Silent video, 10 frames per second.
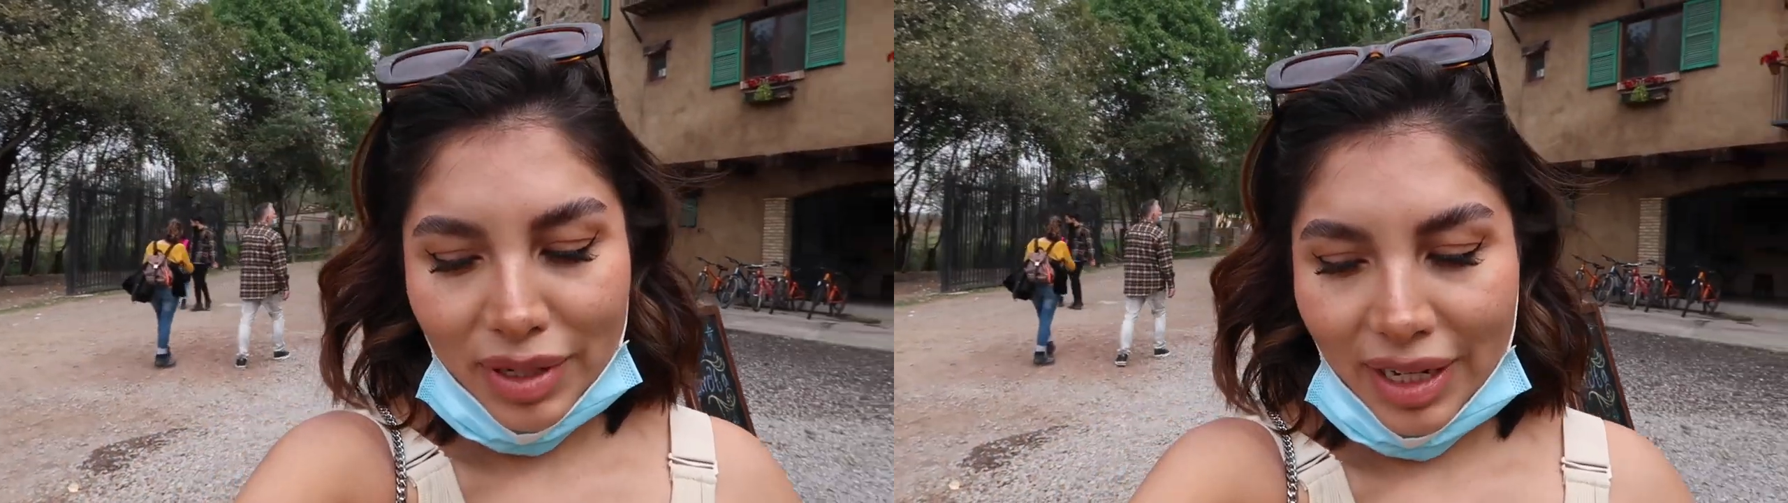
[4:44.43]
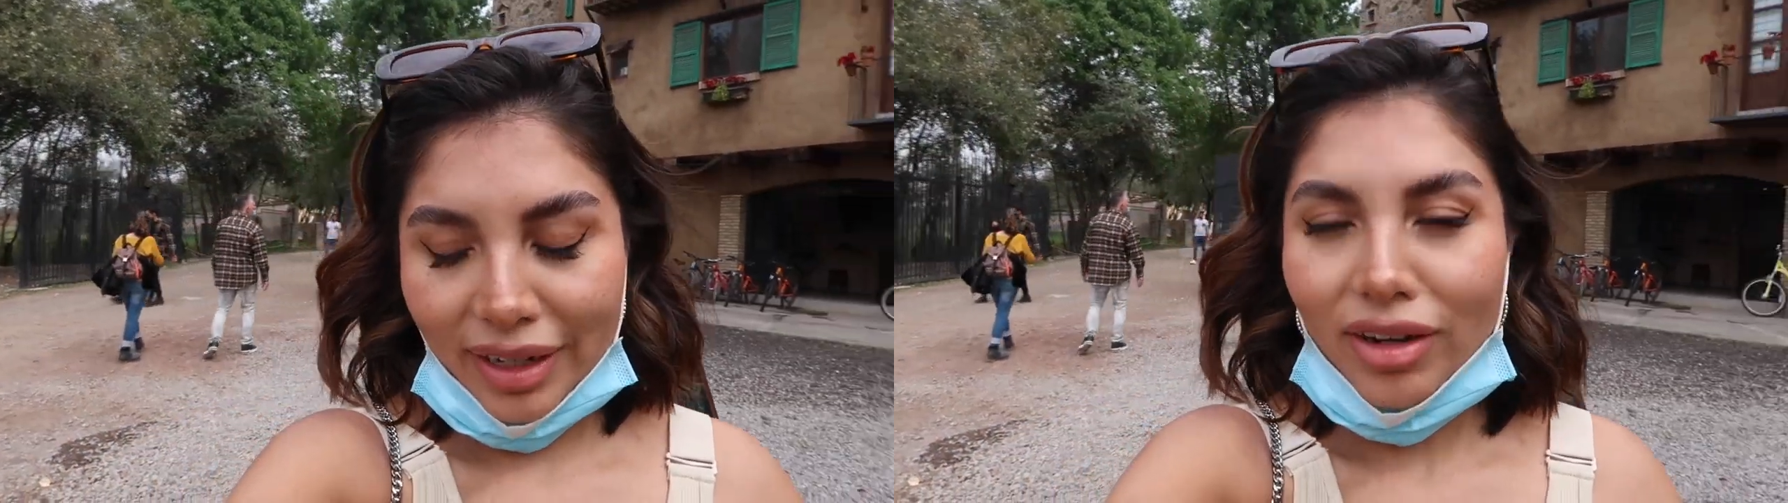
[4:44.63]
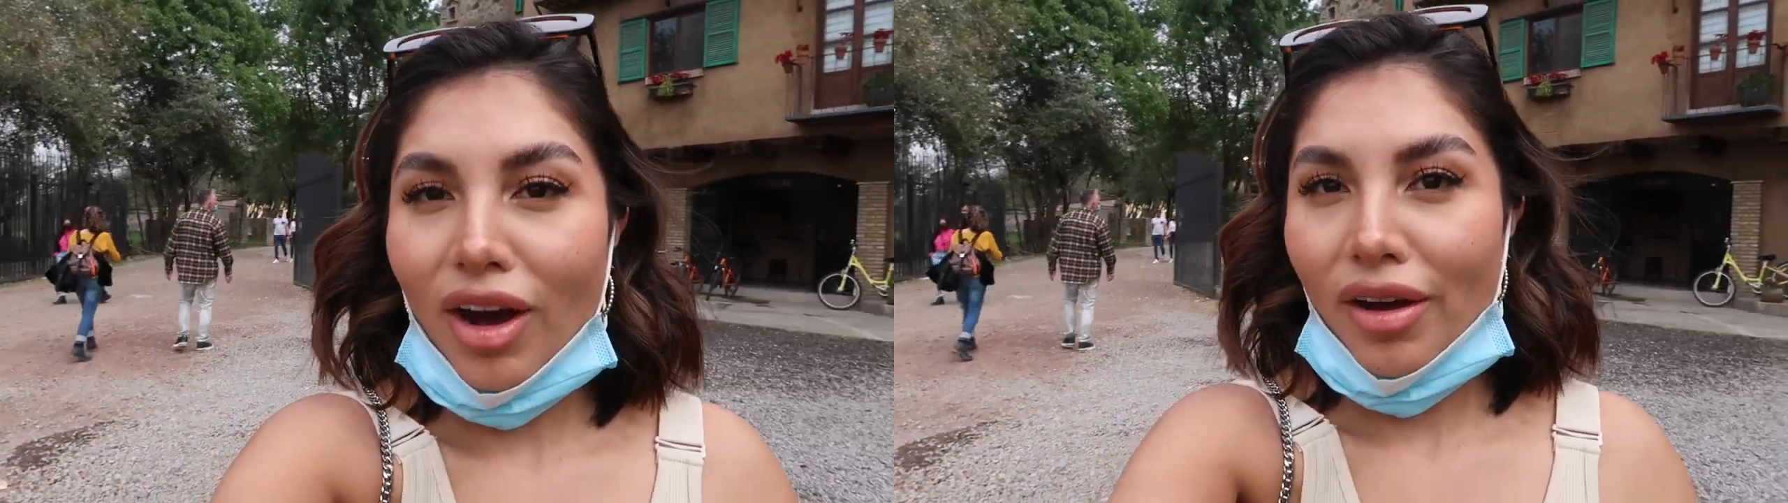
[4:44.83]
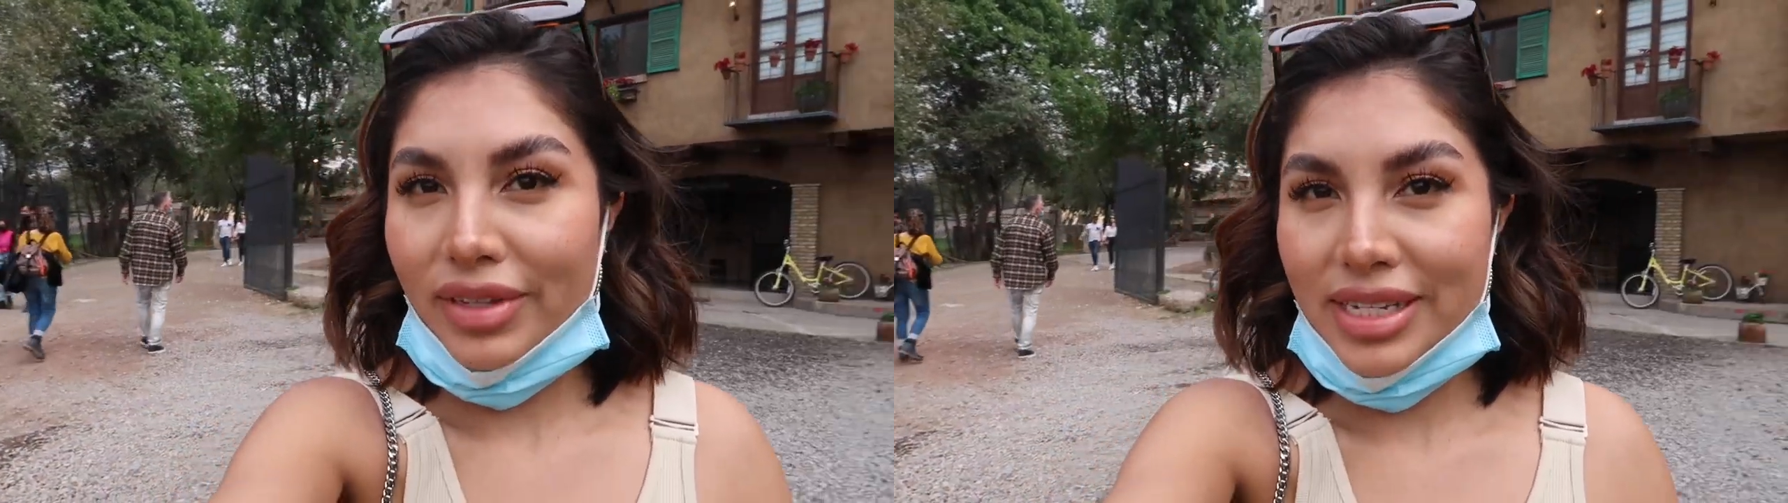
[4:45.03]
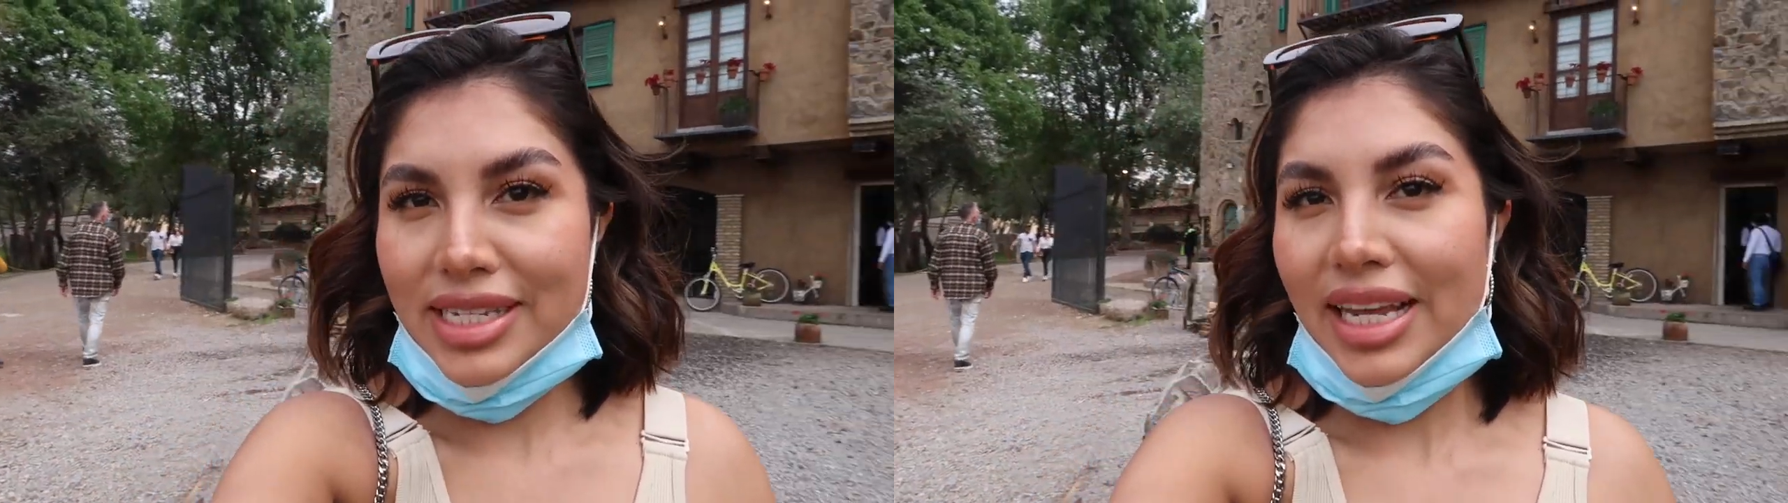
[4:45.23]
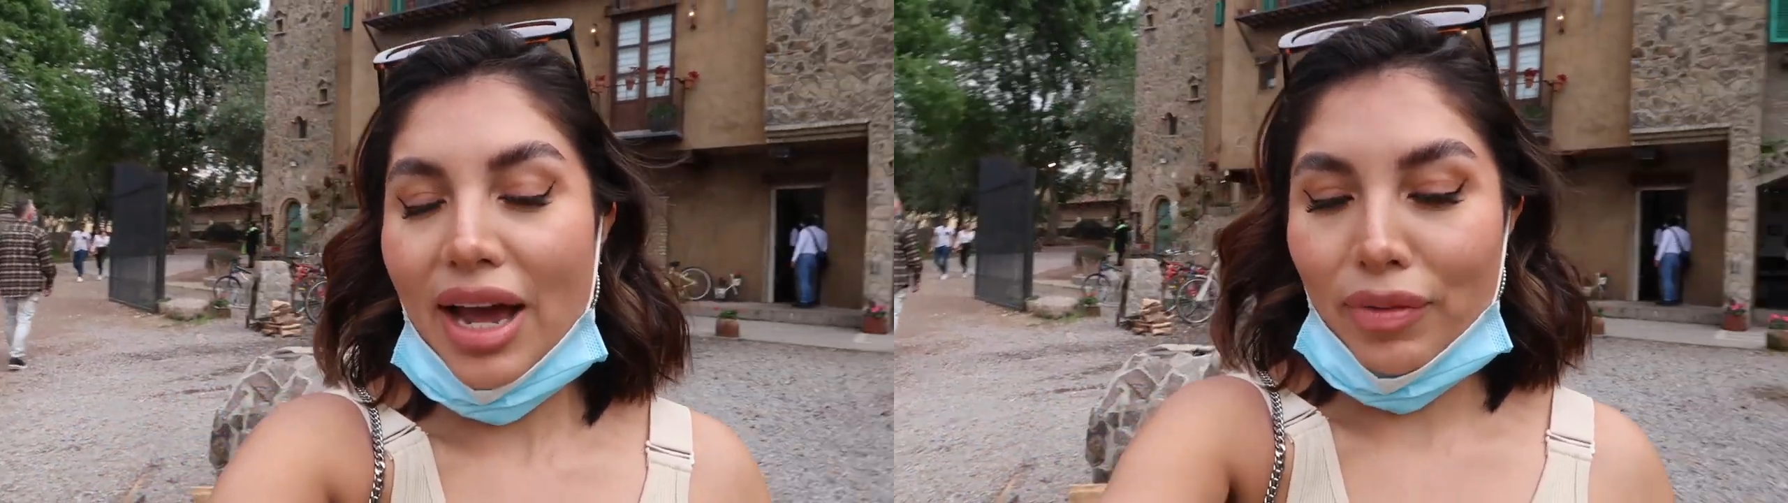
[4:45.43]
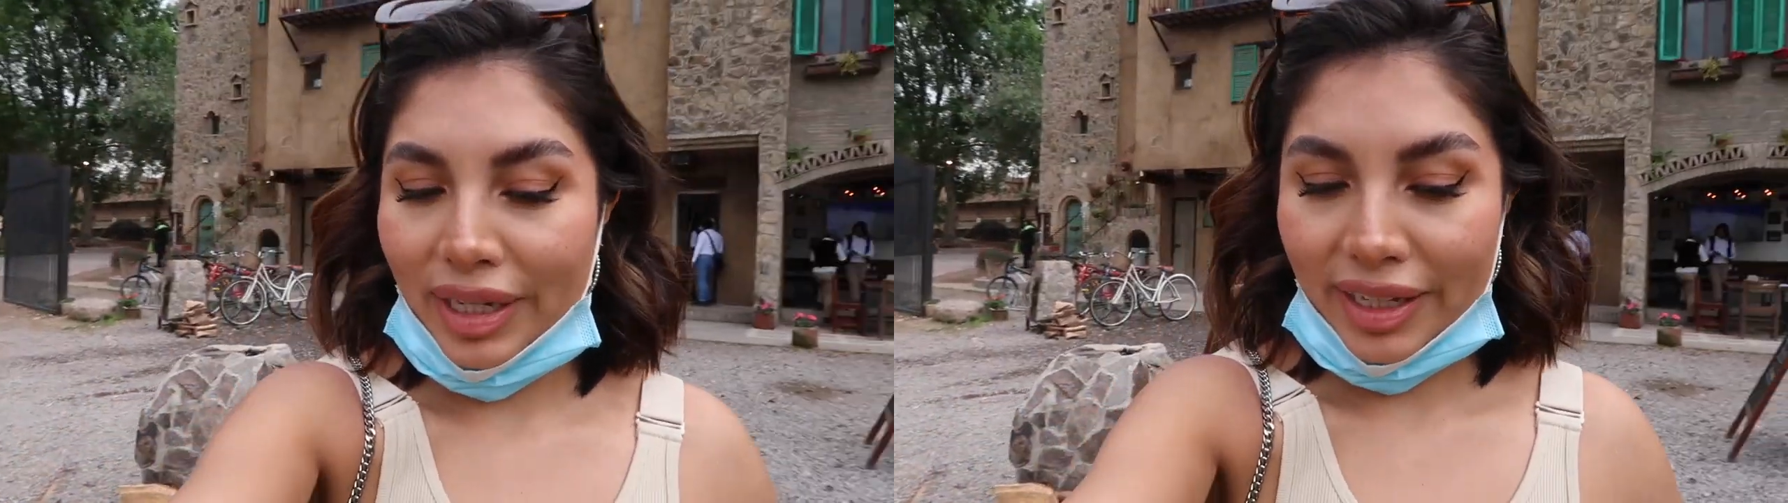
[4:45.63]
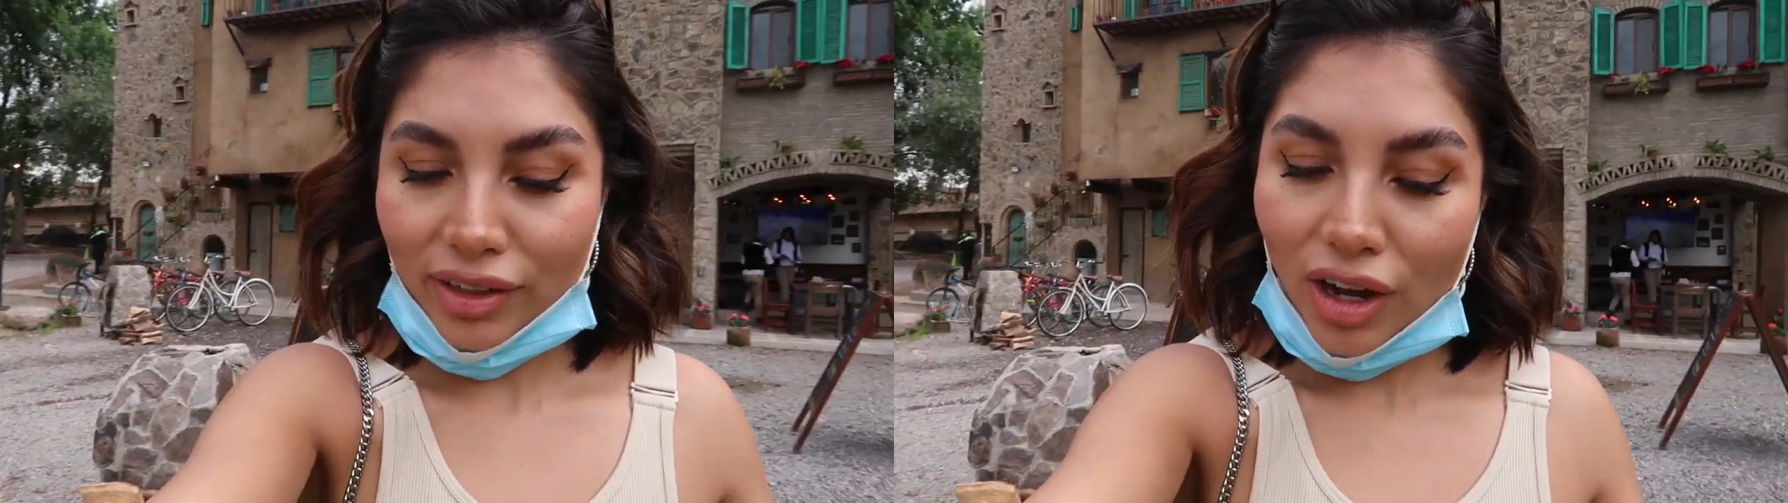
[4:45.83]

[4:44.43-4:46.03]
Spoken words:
but like obviously I wanna get the